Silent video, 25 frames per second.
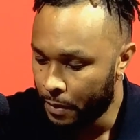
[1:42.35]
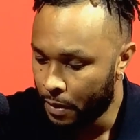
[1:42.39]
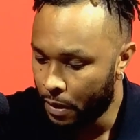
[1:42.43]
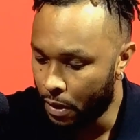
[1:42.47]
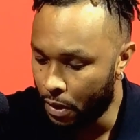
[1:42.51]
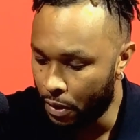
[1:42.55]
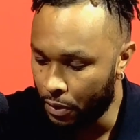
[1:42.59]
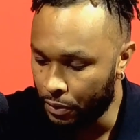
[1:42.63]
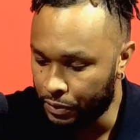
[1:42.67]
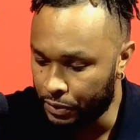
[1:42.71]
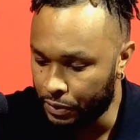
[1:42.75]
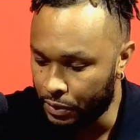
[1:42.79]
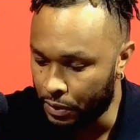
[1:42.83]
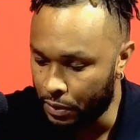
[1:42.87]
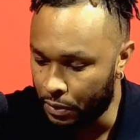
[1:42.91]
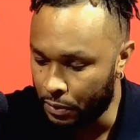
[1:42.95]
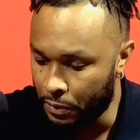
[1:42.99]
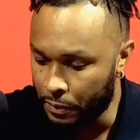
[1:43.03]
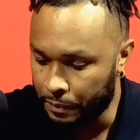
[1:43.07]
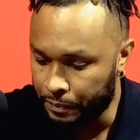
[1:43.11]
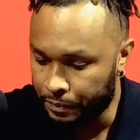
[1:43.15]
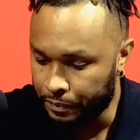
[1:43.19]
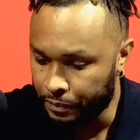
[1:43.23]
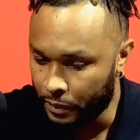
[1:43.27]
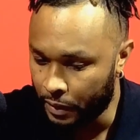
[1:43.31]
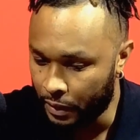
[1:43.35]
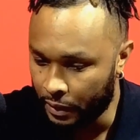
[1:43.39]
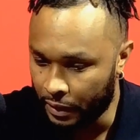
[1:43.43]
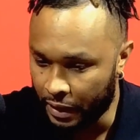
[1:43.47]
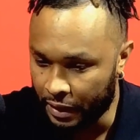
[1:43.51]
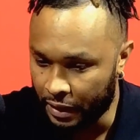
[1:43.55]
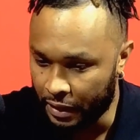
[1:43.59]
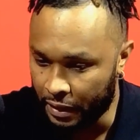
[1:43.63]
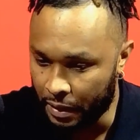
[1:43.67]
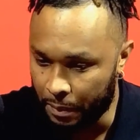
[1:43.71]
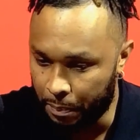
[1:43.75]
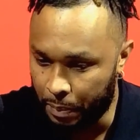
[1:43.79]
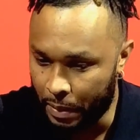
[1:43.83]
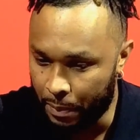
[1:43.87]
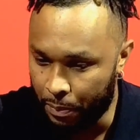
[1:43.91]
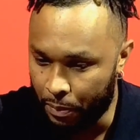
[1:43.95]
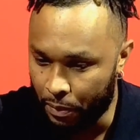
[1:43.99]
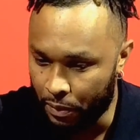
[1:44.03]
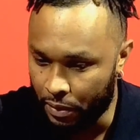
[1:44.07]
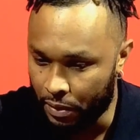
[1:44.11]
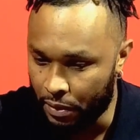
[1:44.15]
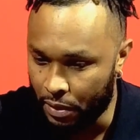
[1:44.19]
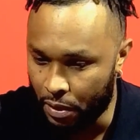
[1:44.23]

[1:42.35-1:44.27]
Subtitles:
also letting the people,